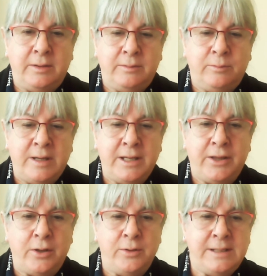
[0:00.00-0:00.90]
One of
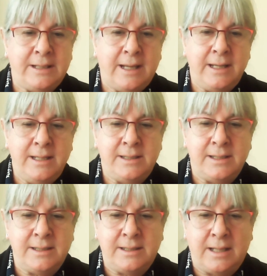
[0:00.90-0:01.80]
those ladies
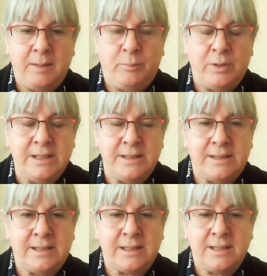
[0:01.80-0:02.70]
is a brilliant
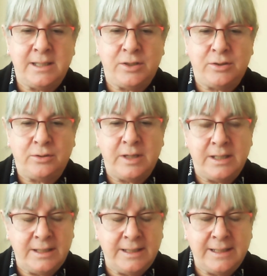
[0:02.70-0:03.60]
success story
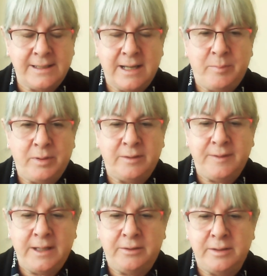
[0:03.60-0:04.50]
and an example of
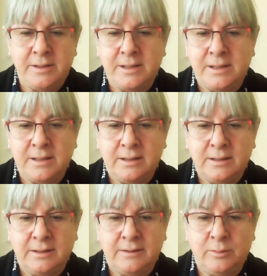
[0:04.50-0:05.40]
Erin's
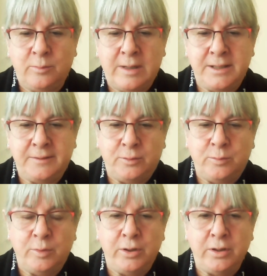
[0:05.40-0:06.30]
wonderful
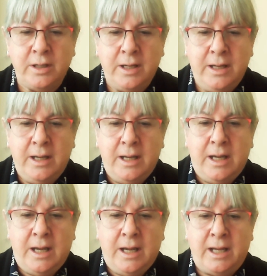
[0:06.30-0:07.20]
work.
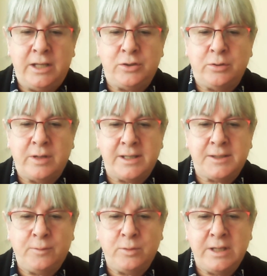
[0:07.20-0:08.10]
It took us
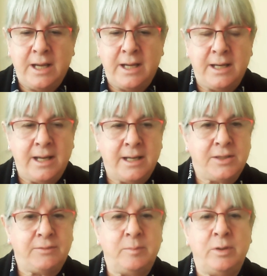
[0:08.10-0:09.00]
48 hours from